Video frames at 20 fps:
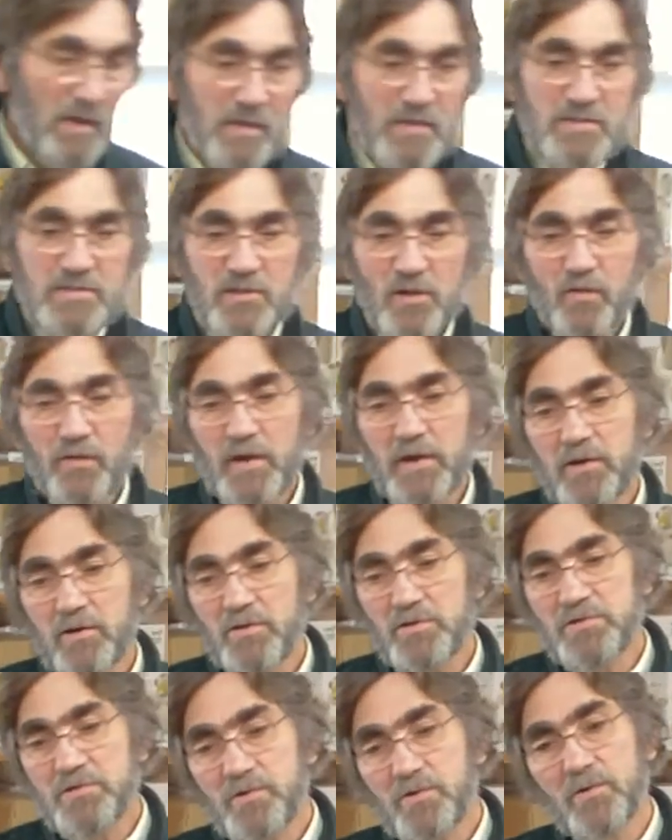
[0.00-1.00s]
so that your
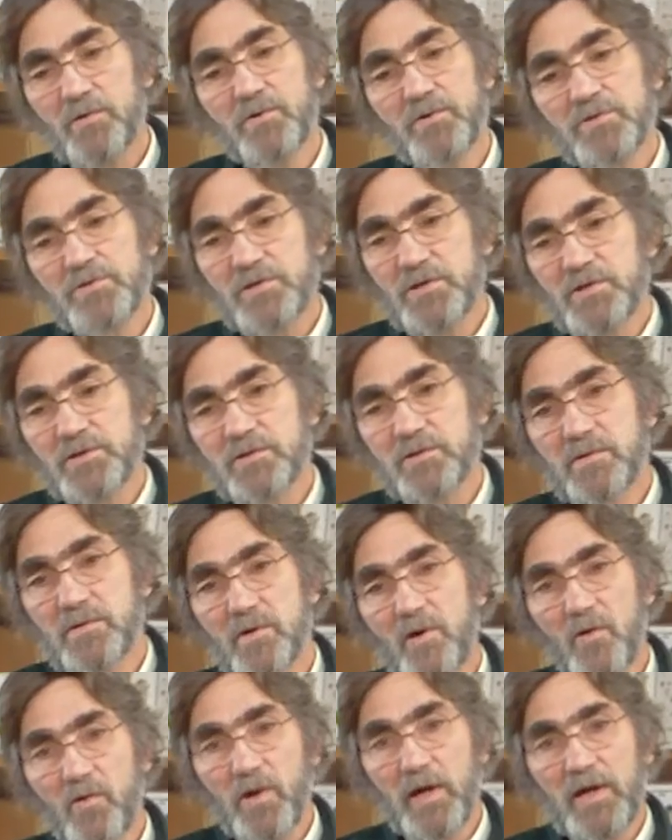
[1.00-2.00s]
screws just
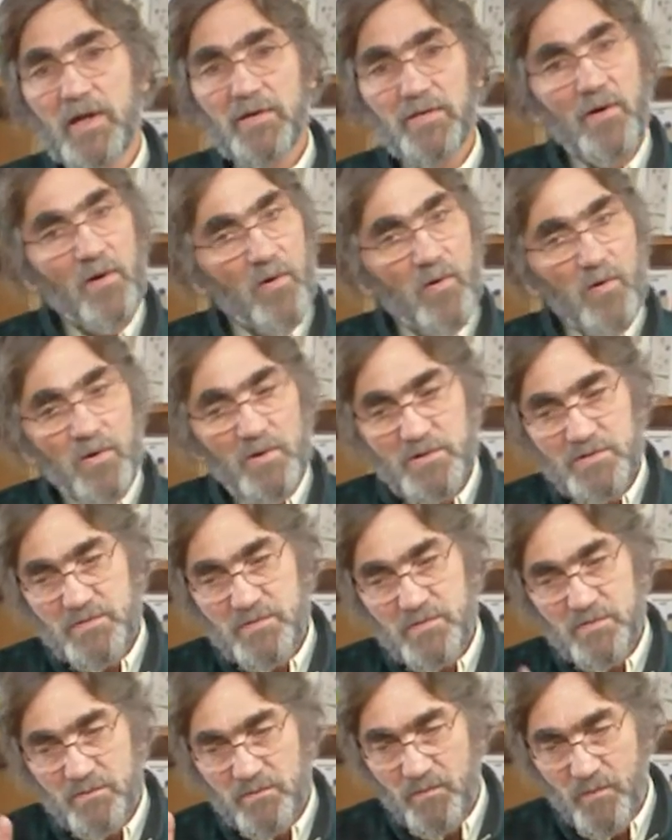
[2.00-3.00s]
go right in the holes
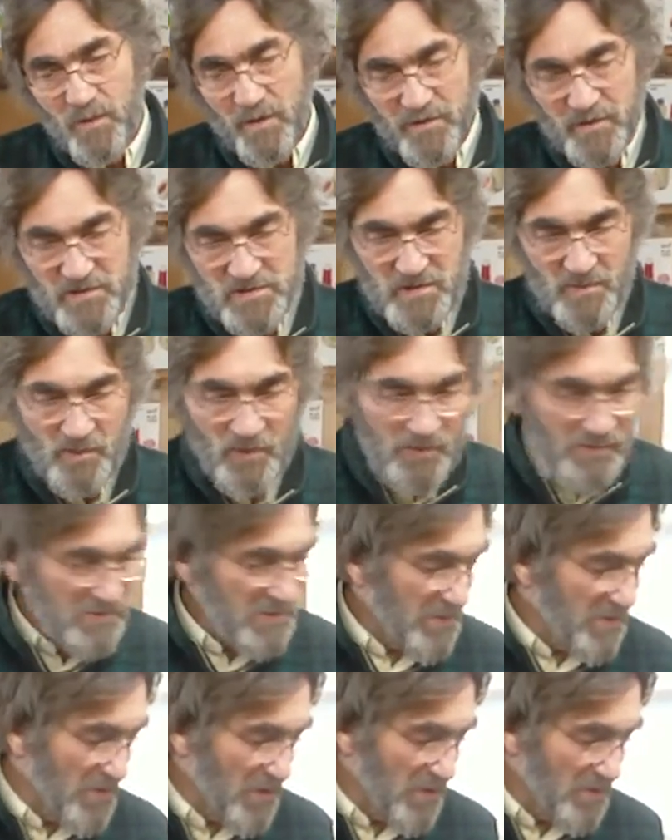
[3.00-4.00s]
where they're supposed to
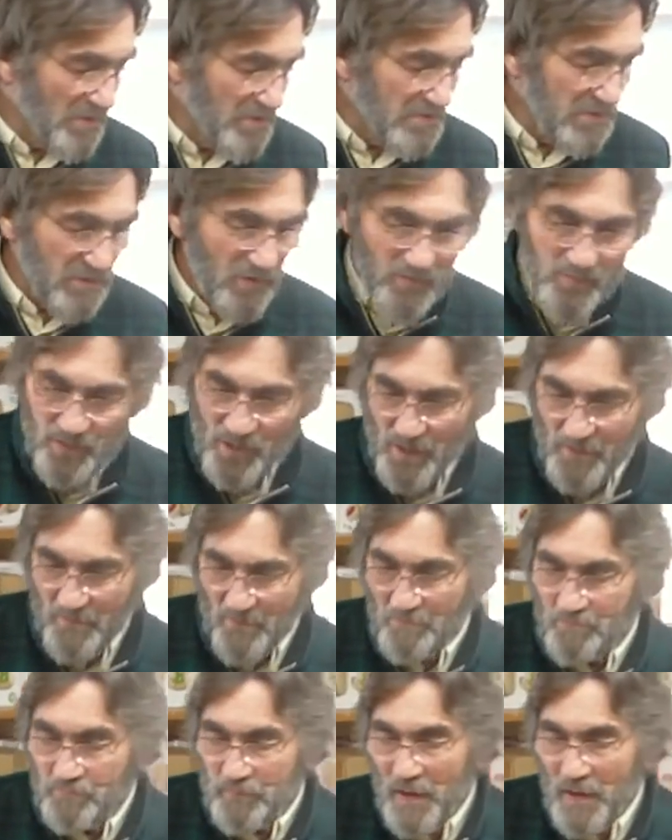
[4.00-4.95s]
go. It's no problem.